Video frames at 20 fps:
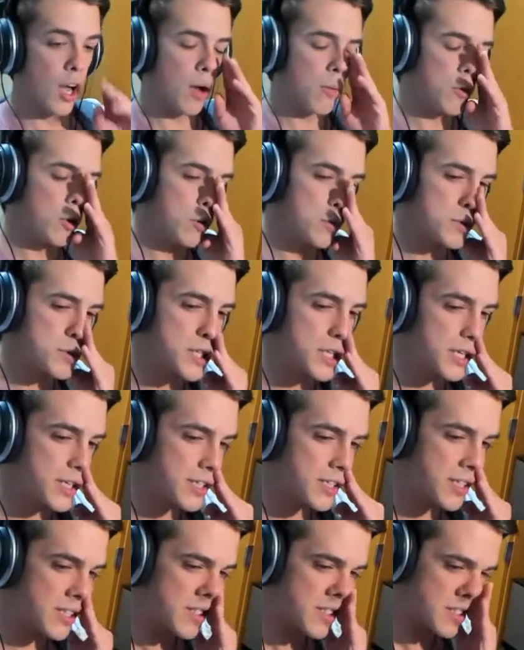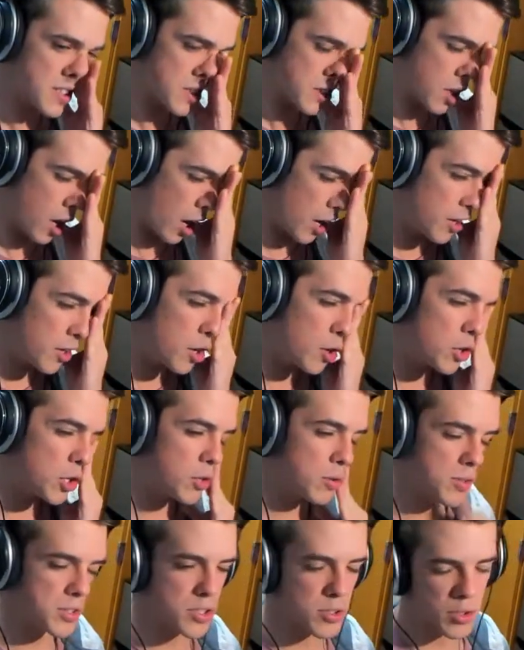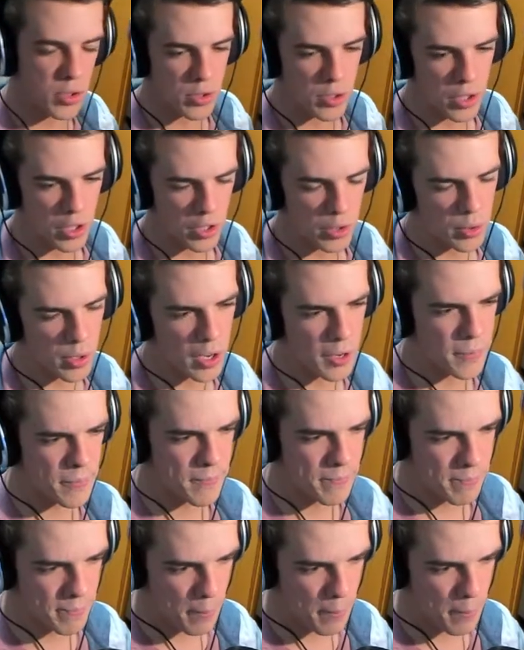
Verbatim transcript: I'm gonna pretend to not know you until you're done, okay?